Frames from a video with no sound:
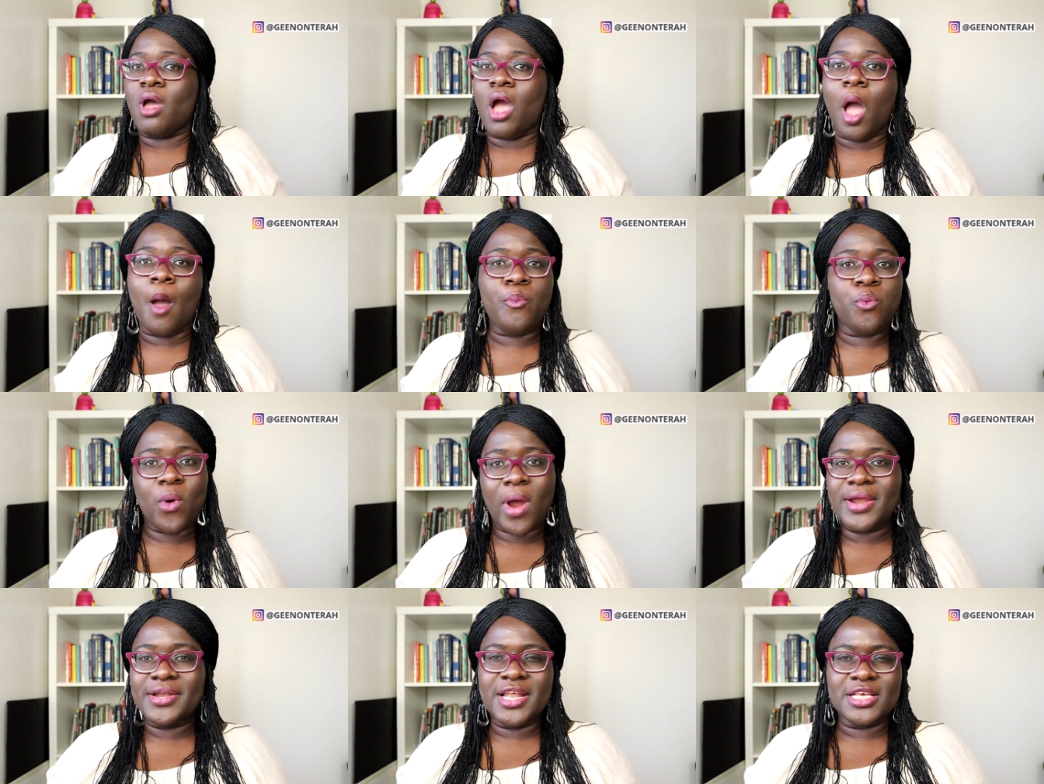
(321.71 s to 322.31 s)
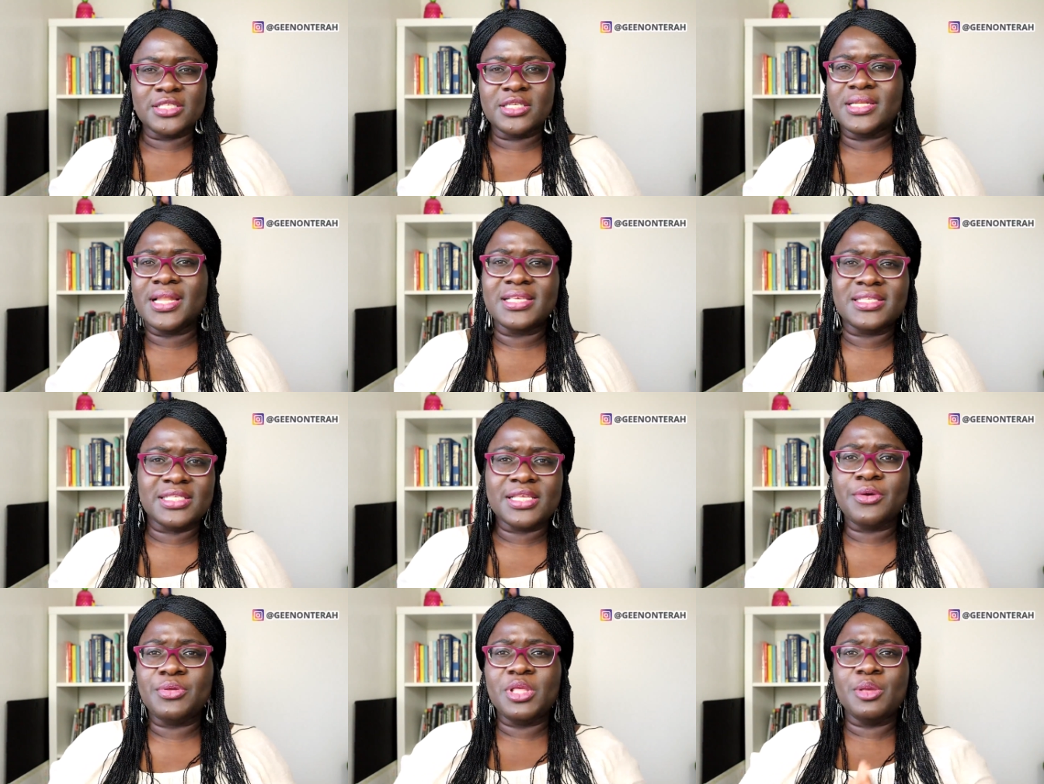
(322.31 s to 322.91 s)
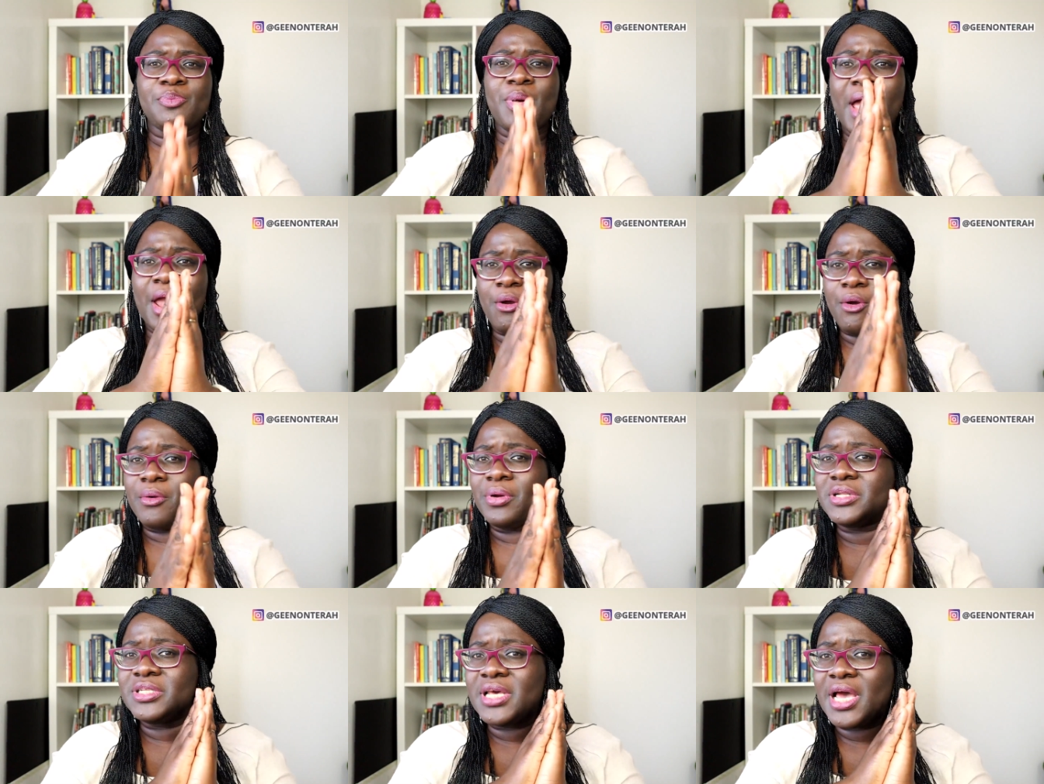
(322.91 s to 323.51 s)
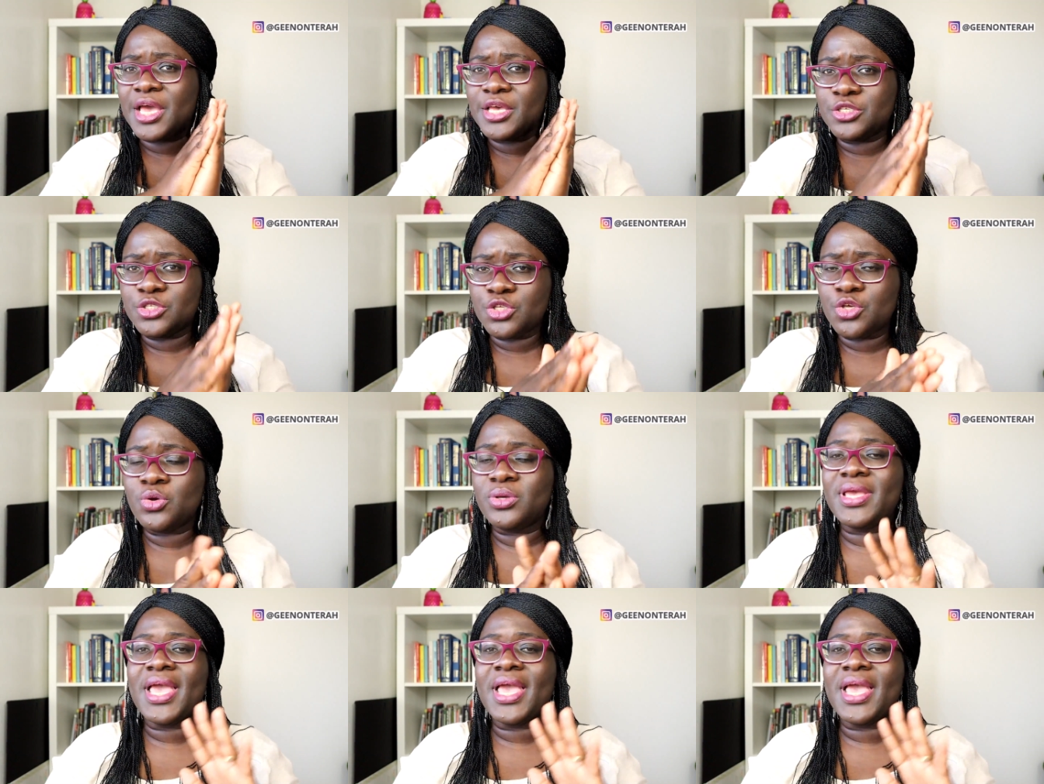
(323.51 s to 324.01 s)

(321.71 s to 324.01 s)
Upwork doesn't necessarily prioritize you.